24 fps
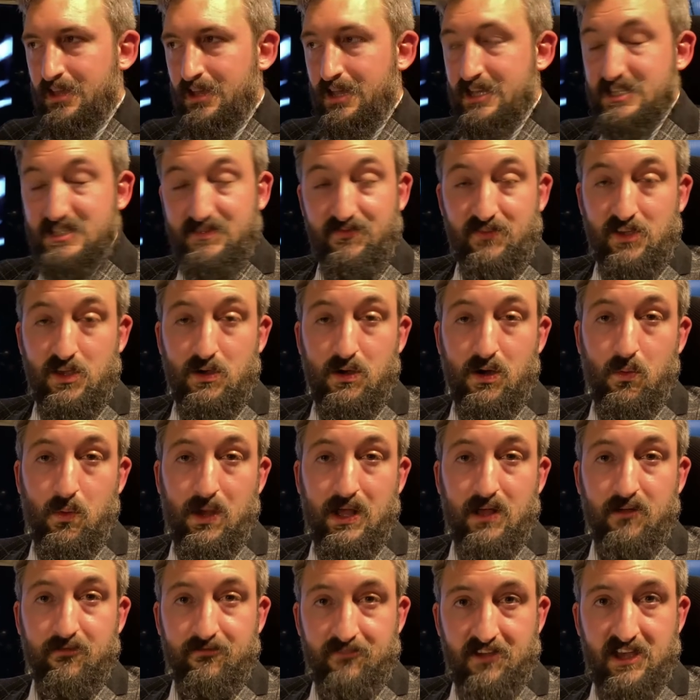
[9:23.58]
As a viewer
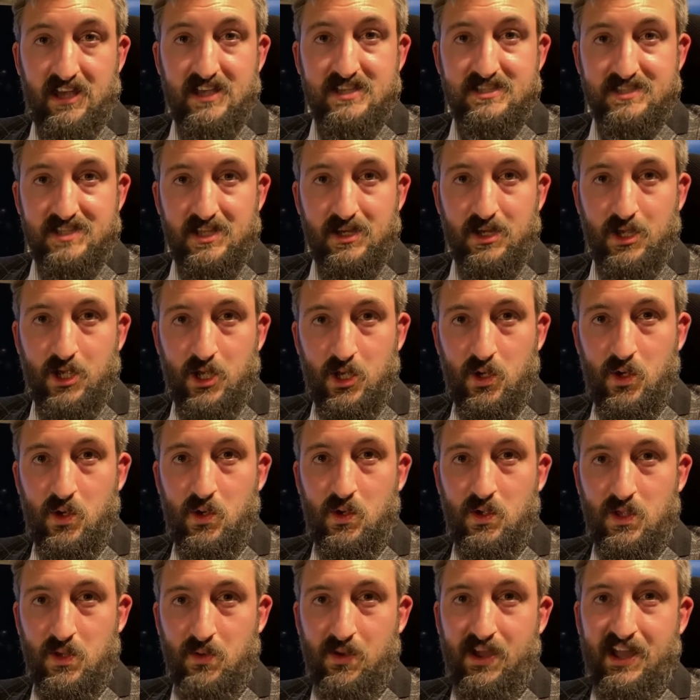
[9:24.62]
well versed in Who,
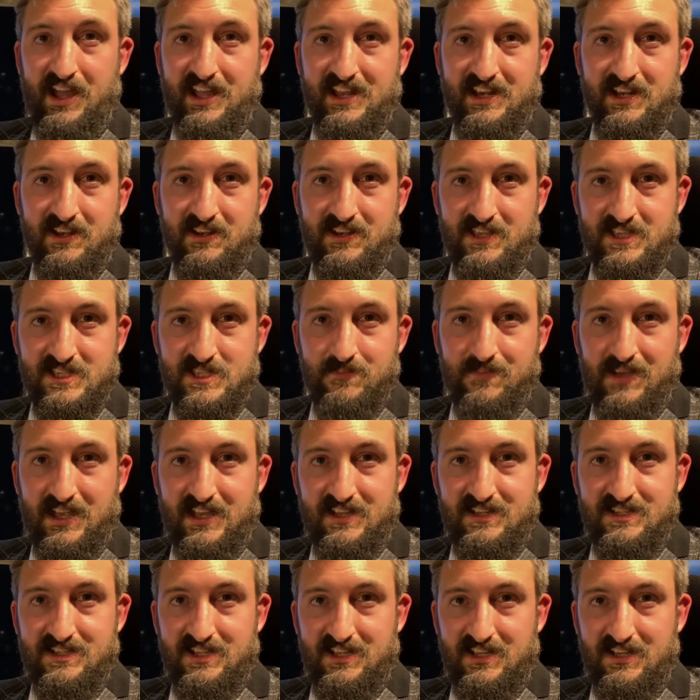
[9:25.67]
you are
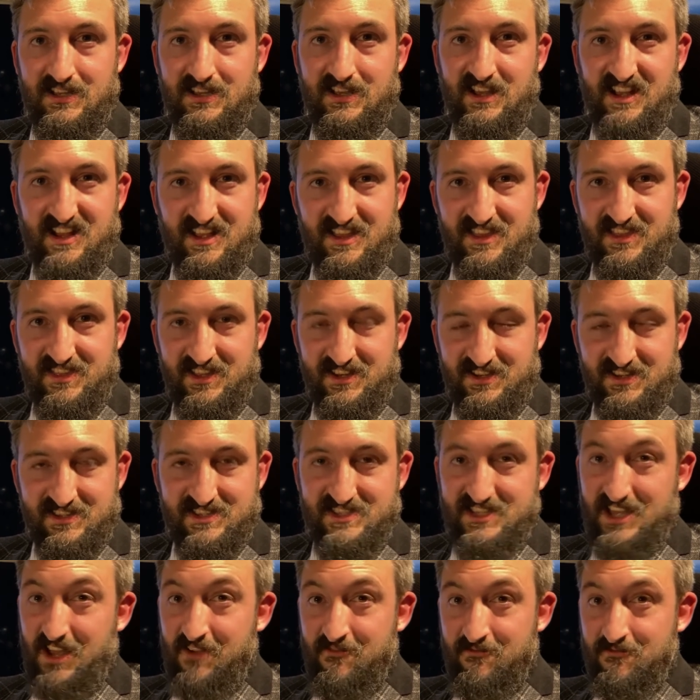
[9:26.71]
anticipating the
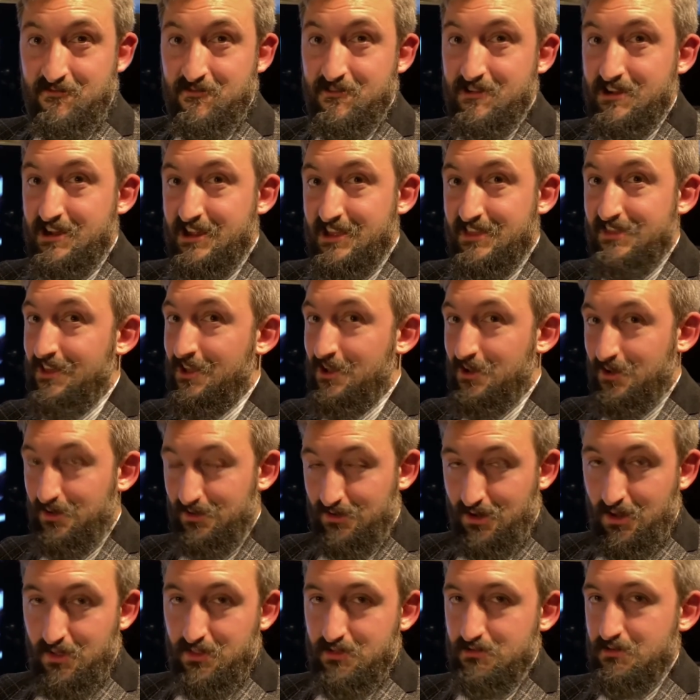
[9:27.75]
discovery that you
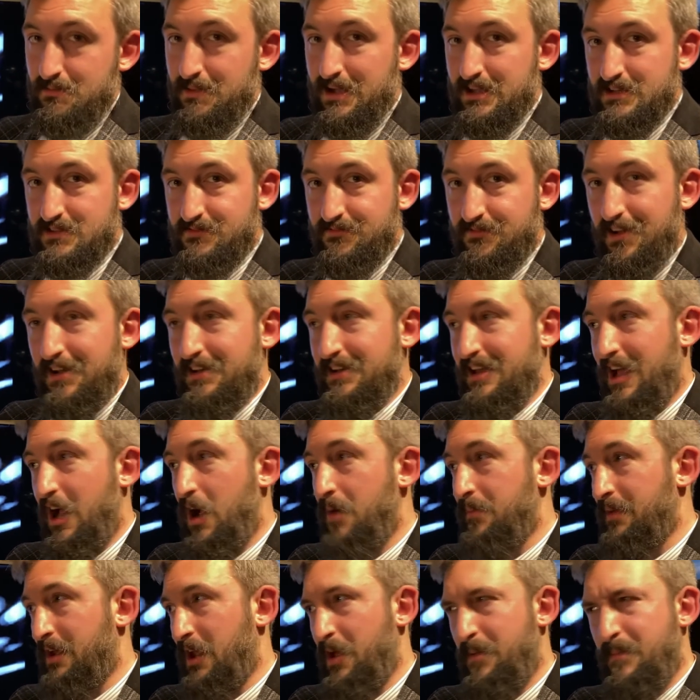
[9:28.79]
know they're about to find
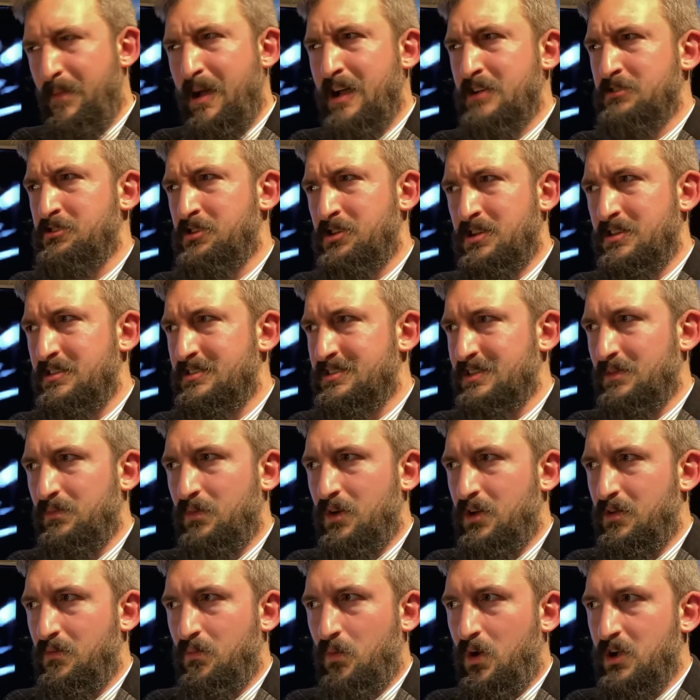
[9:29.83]
out. But I imagine as
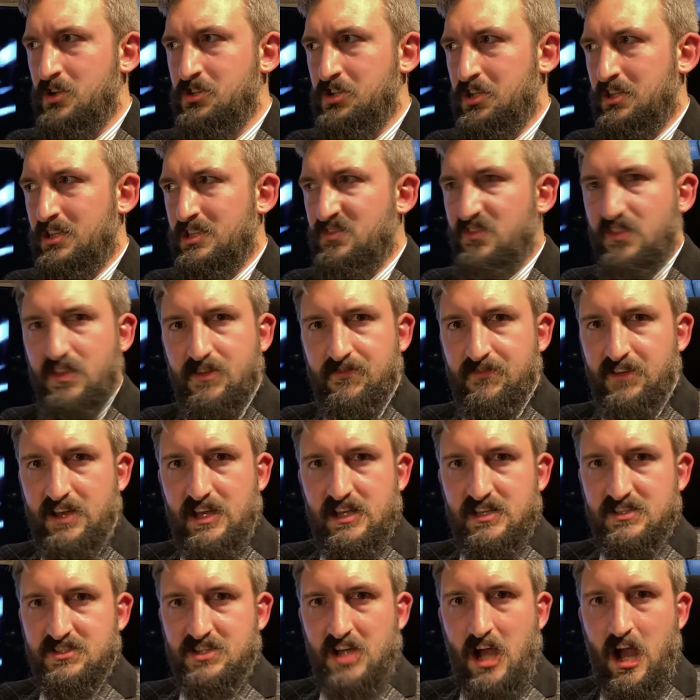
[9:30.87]
someone watching this for the
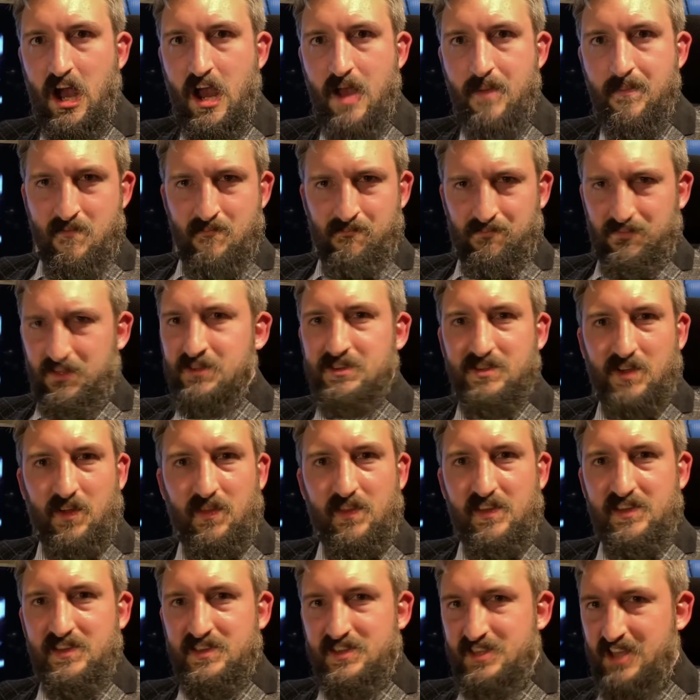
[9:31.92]
first time, you're just on
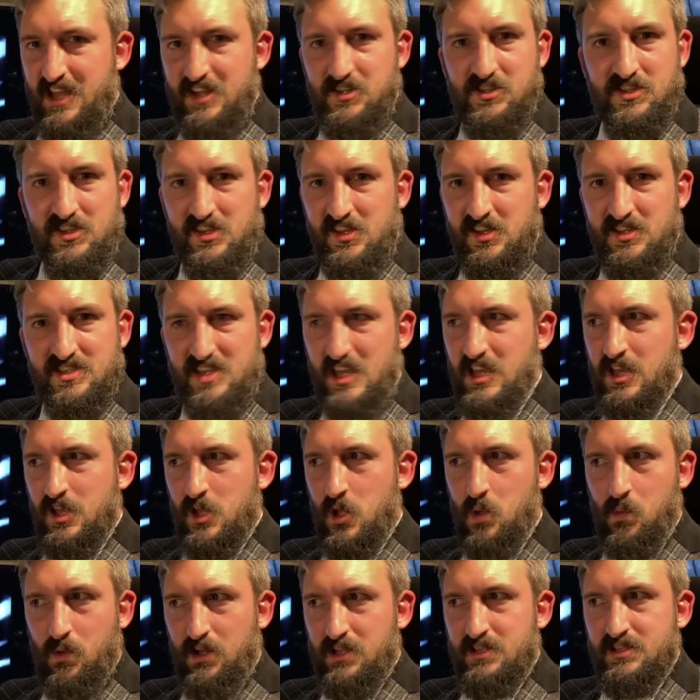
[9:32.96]
the edge of your seat.
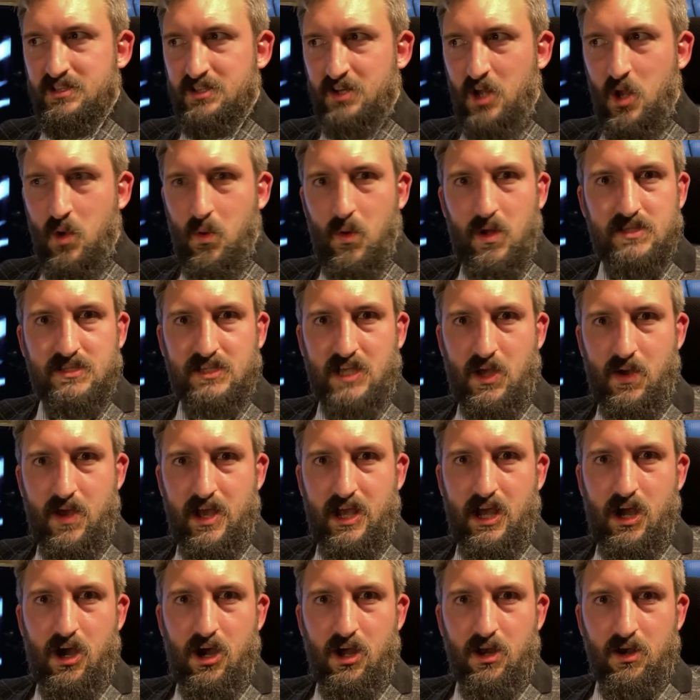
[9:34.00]
You want to know what's
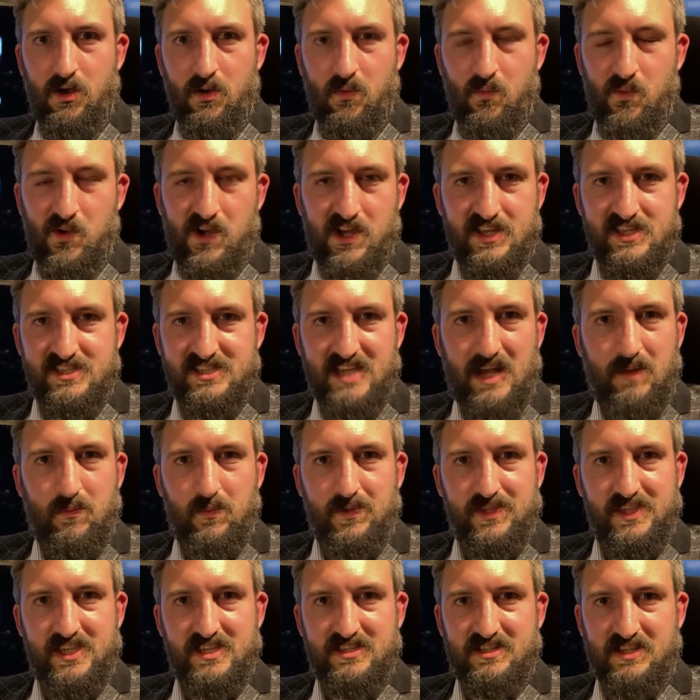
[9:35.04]
going on. What is up
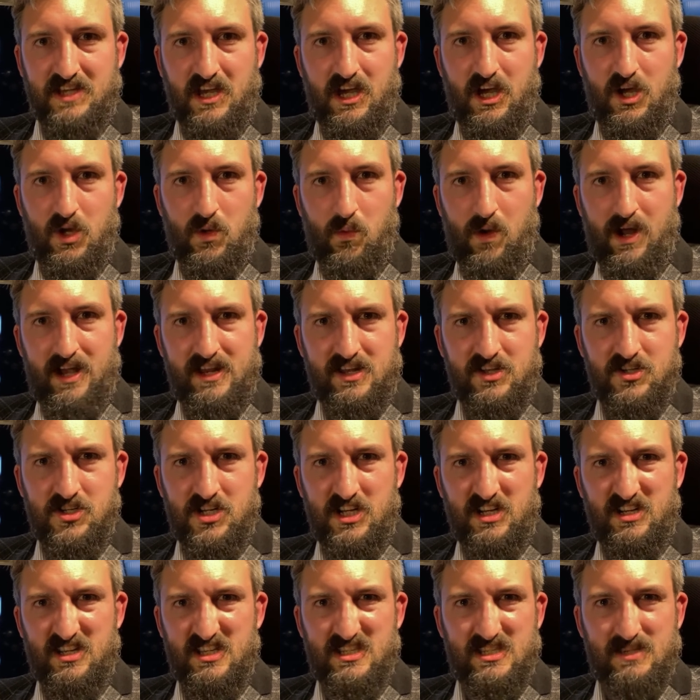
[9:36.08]
with this girl? Why is
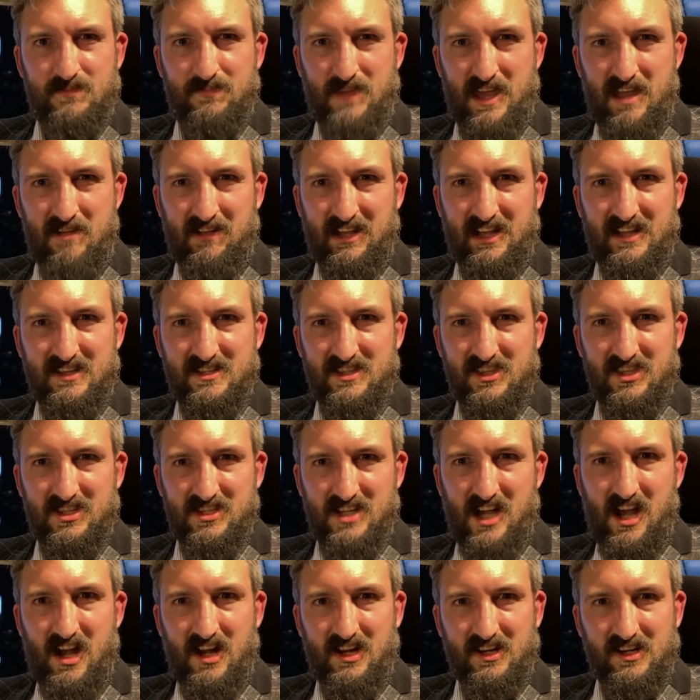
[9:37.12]
she disappearing into the
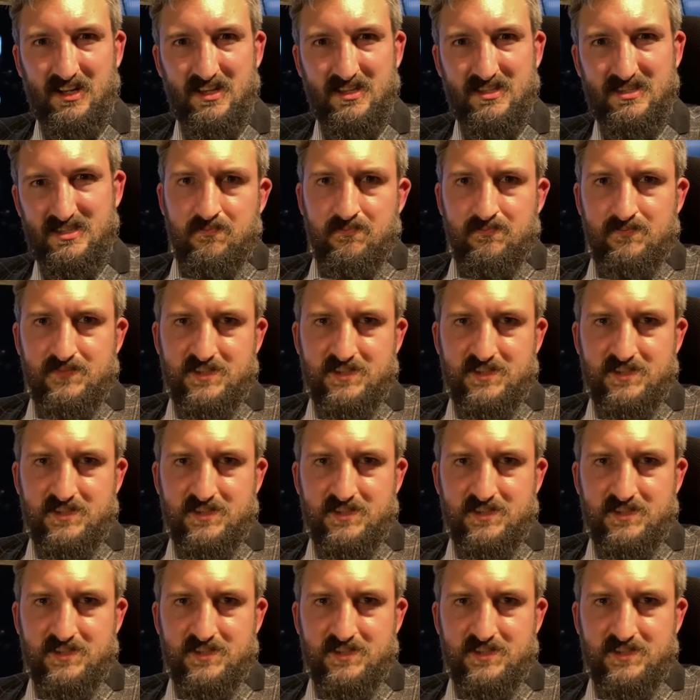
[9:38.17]
darkness?